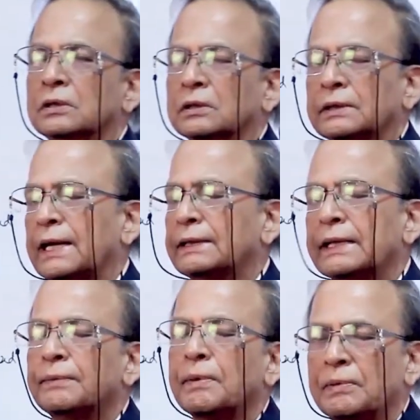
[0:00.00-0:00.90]
that
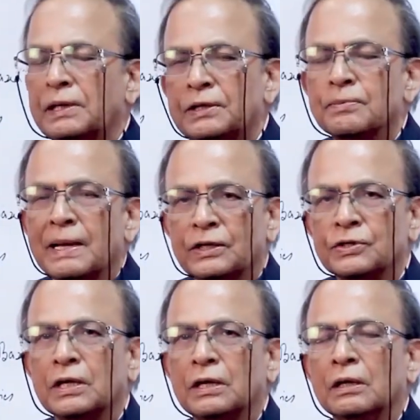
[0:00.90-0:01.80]
there may be lead
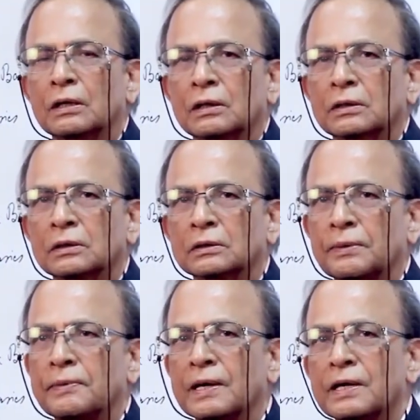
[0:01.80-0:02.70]
manager,
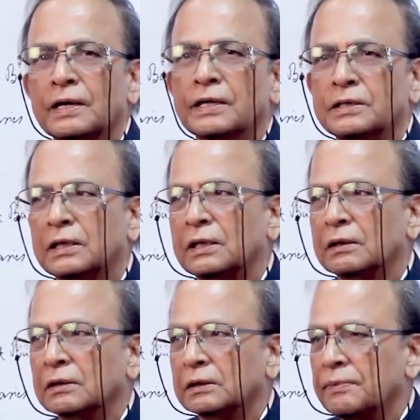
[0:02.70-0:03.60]
there will be underwriter,
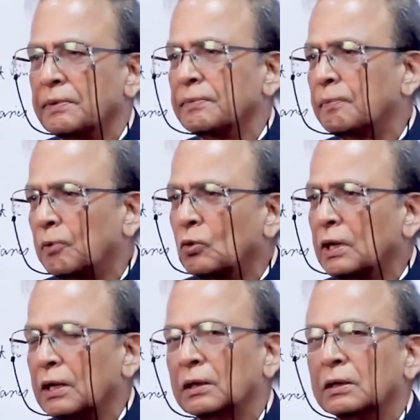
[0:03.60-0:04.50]
there will be
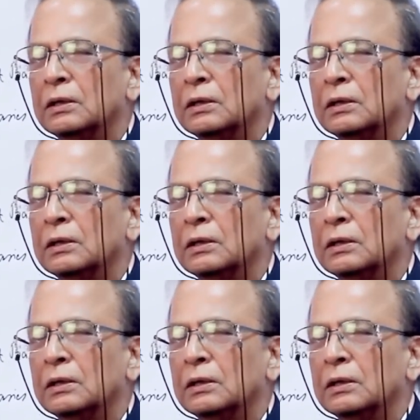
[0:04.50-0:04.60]
broker.